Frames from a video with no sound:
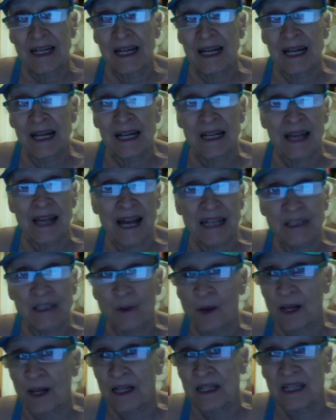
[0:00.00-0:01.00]
and gas,
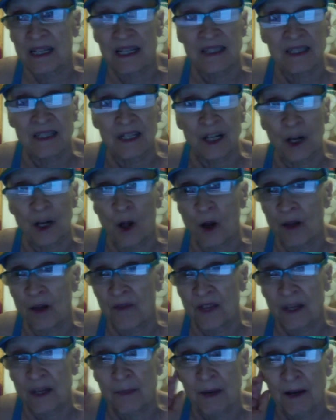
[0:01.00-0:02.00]
oil and diesel and all of
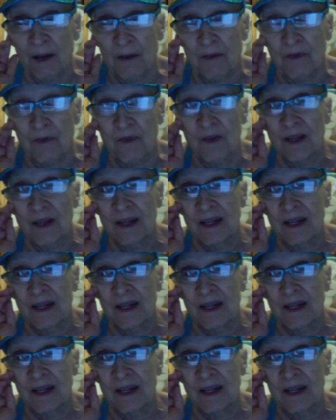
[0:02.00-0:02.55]
the above.